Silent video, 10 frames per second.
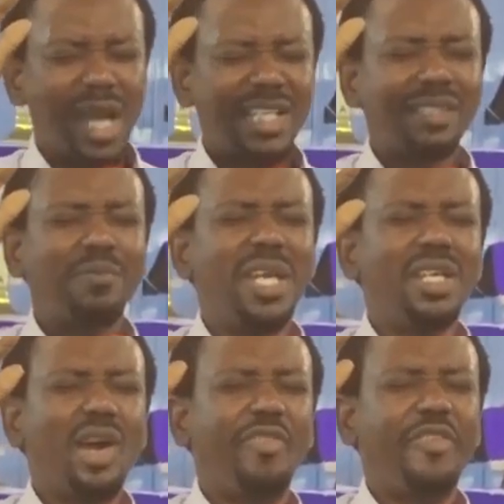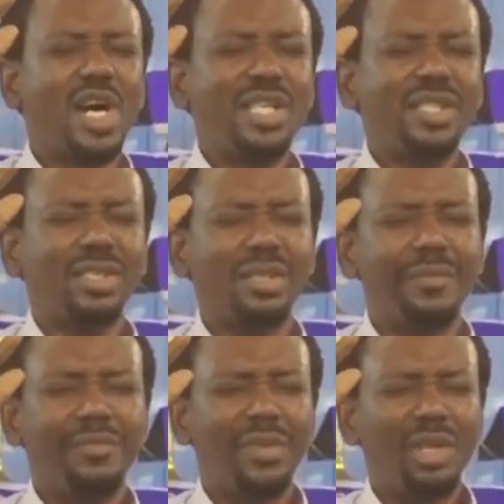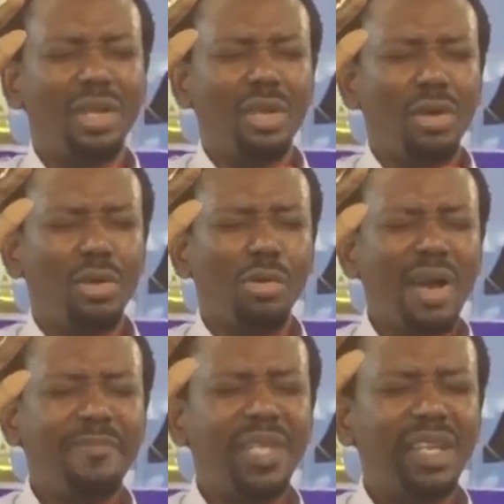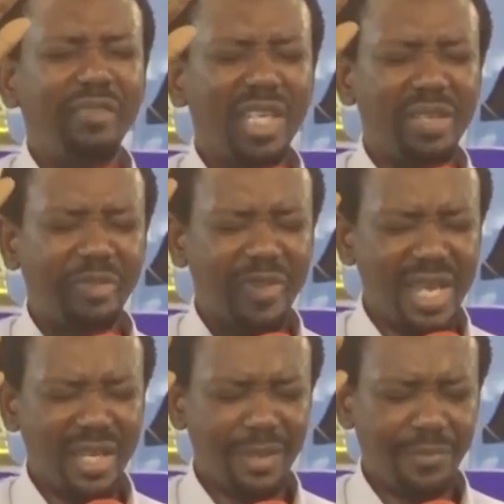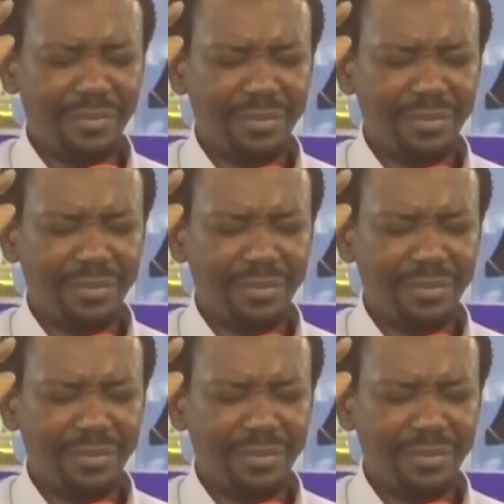As many of us who have been living in fear